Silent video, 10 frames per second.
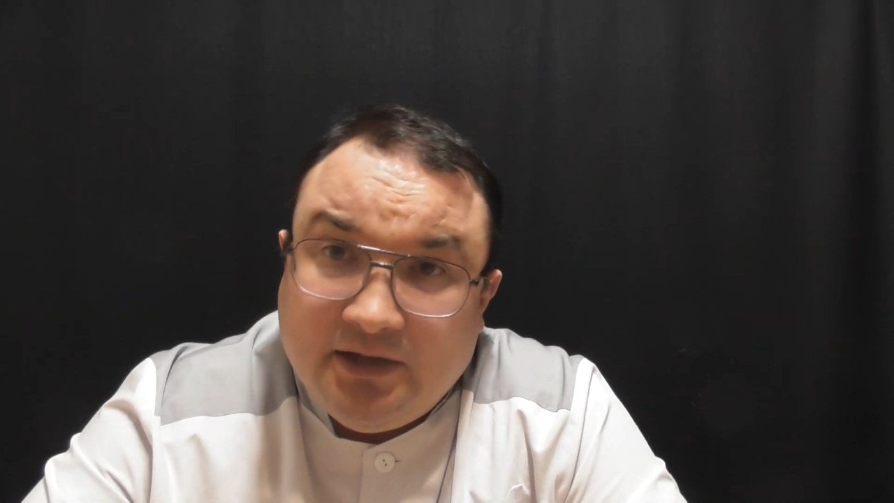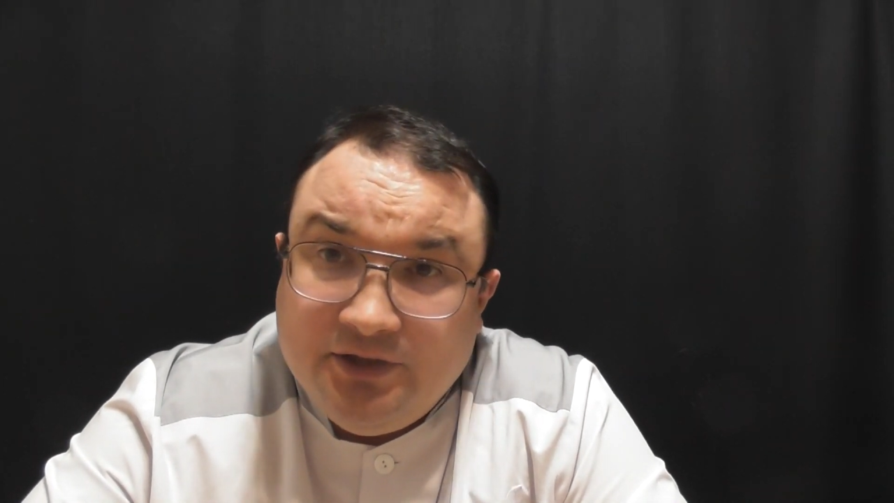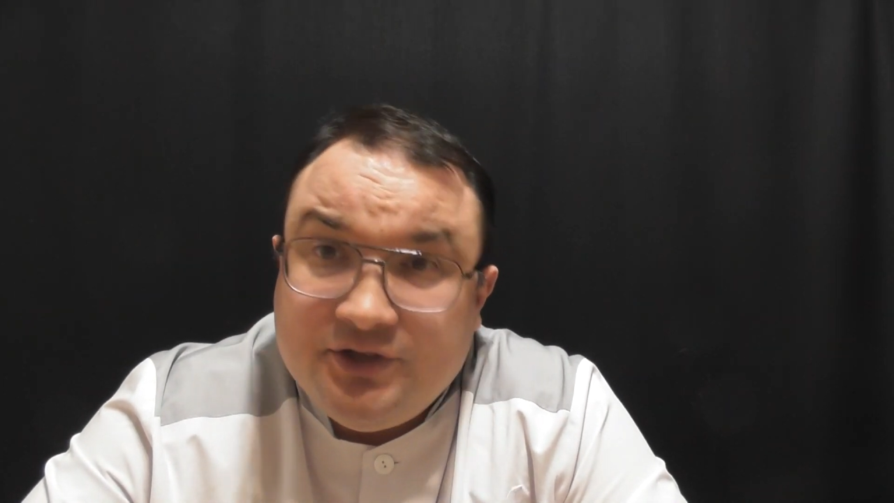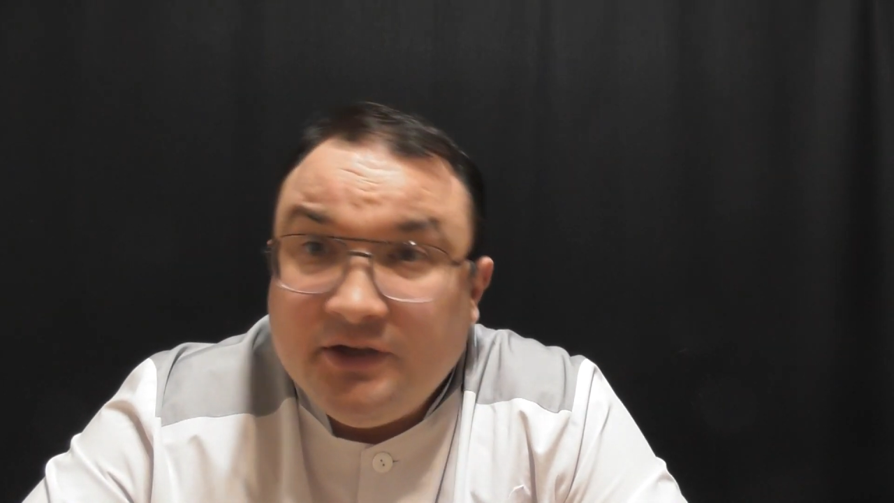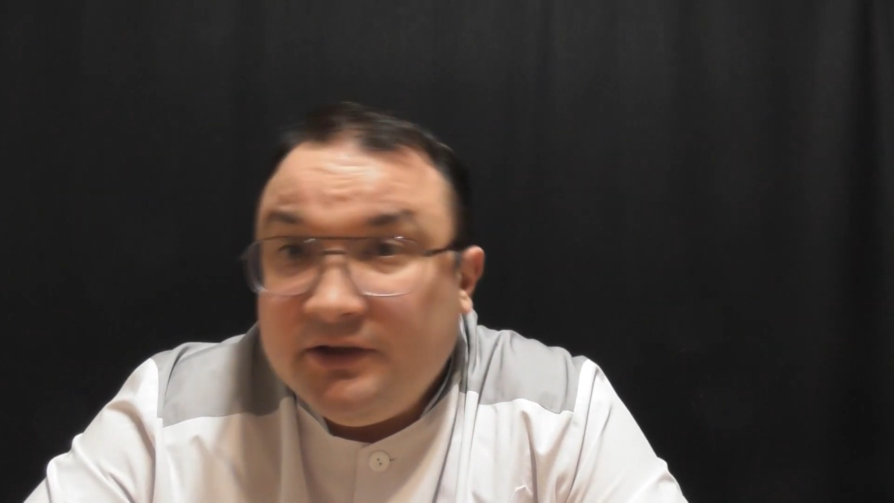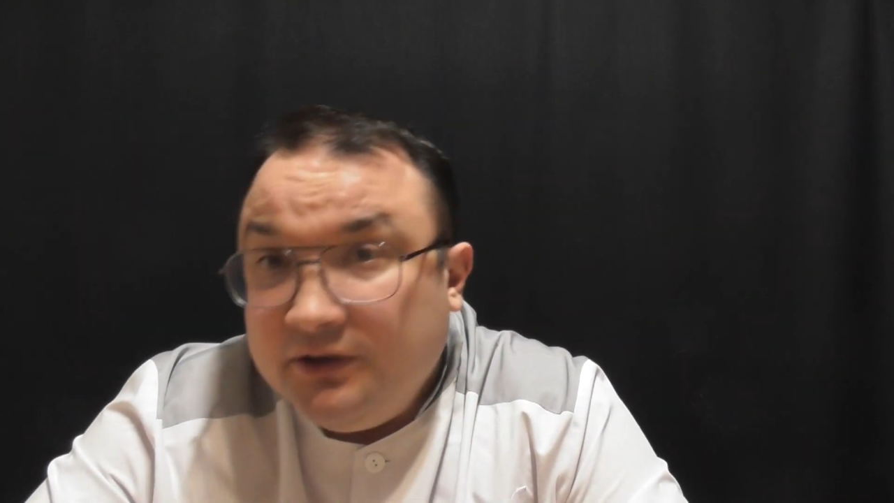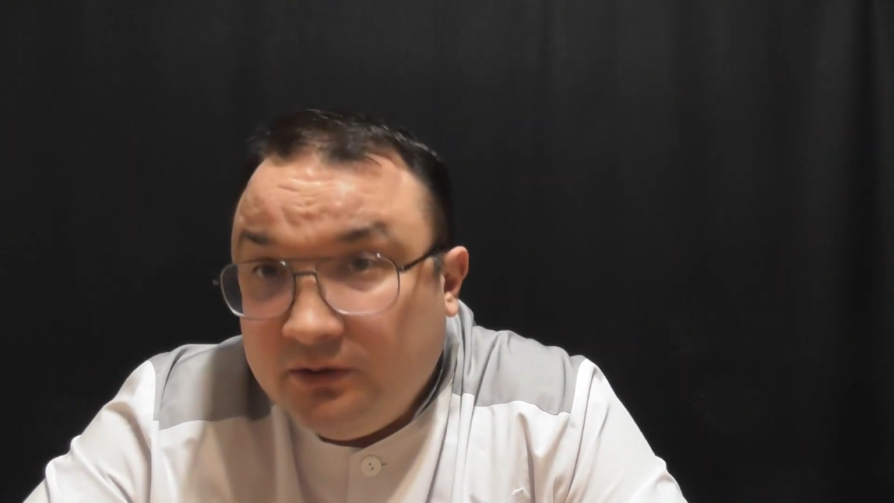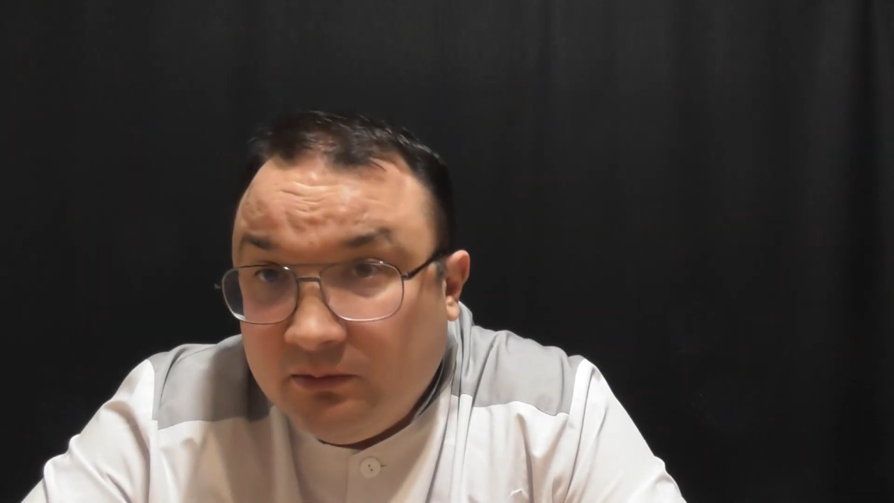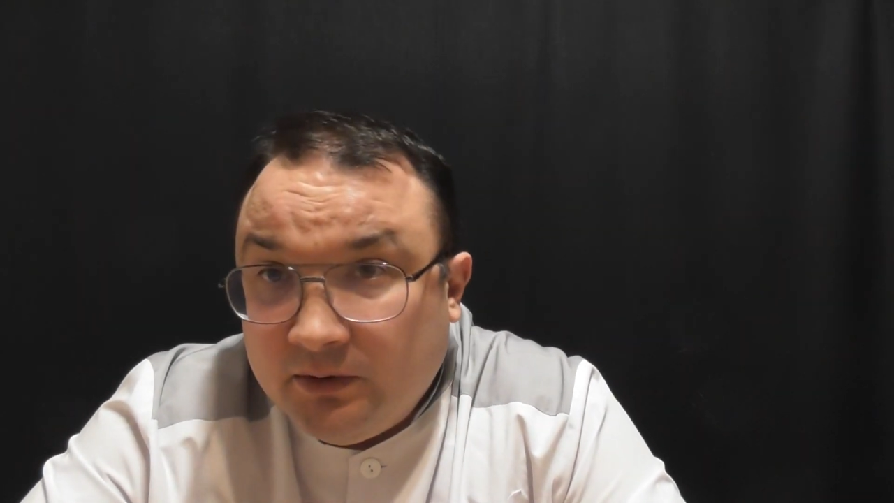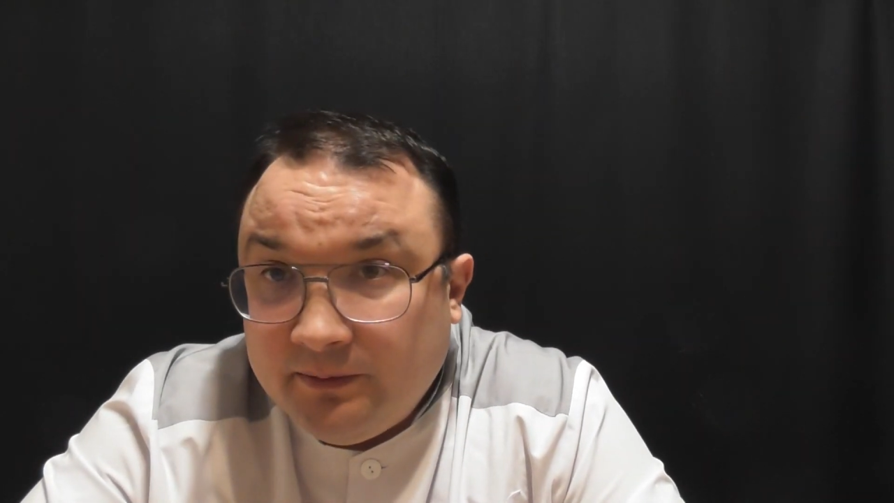penis and
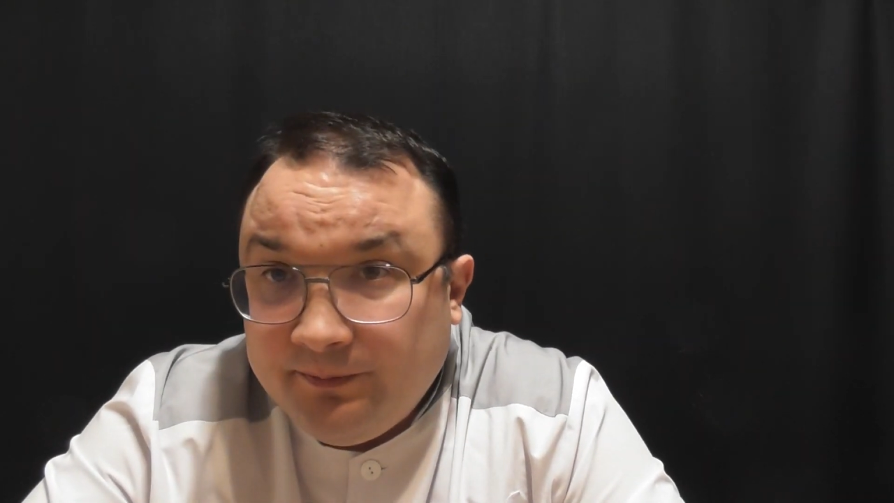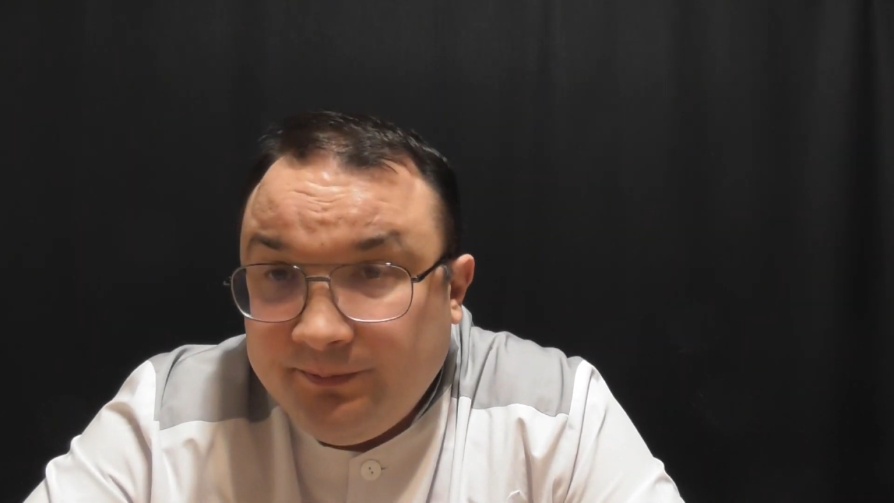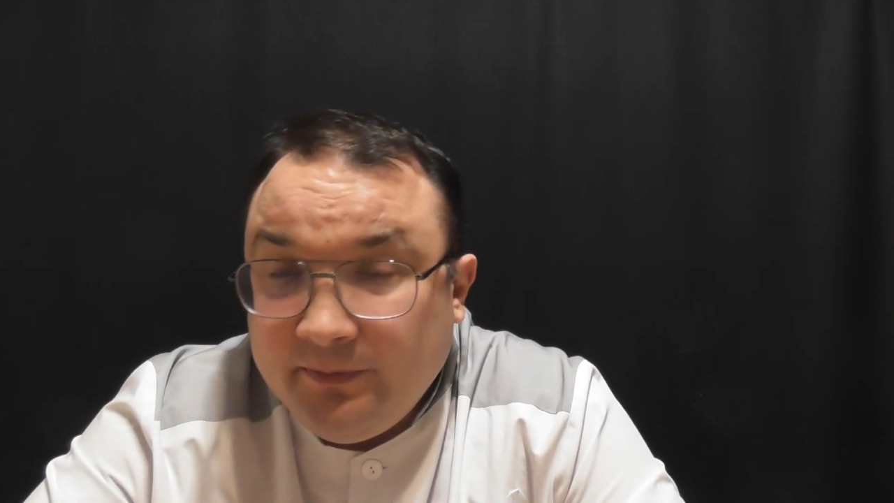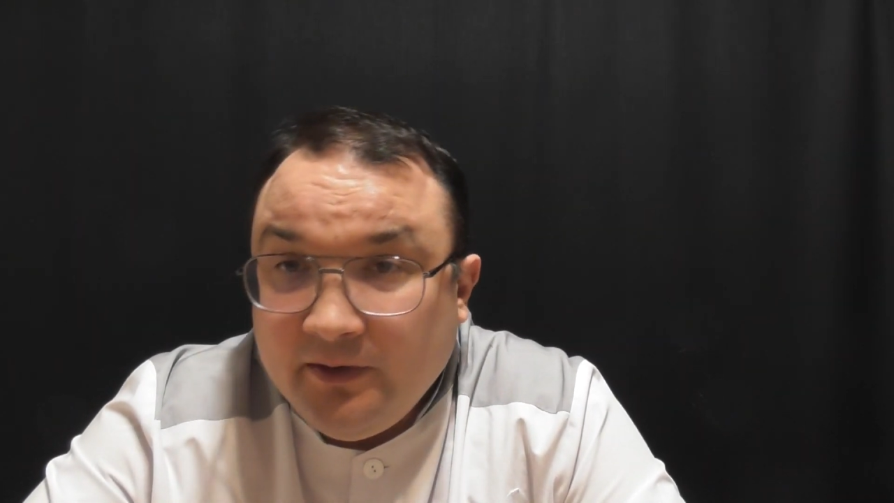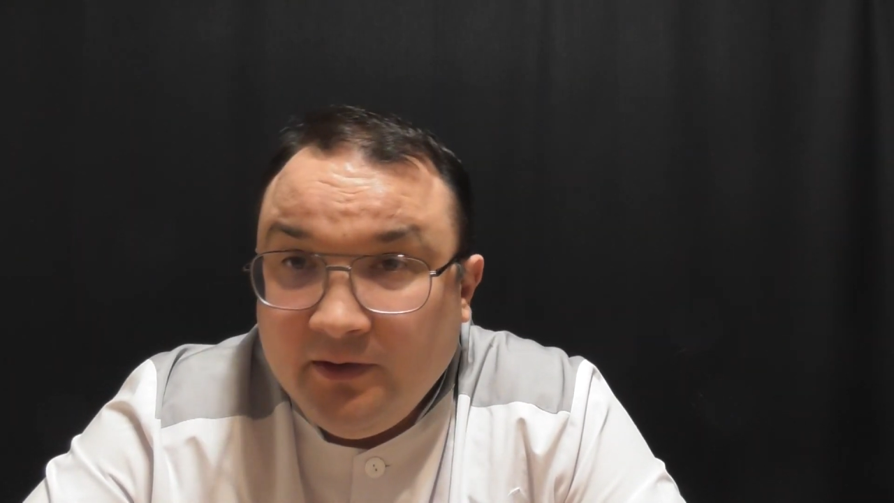foreskin.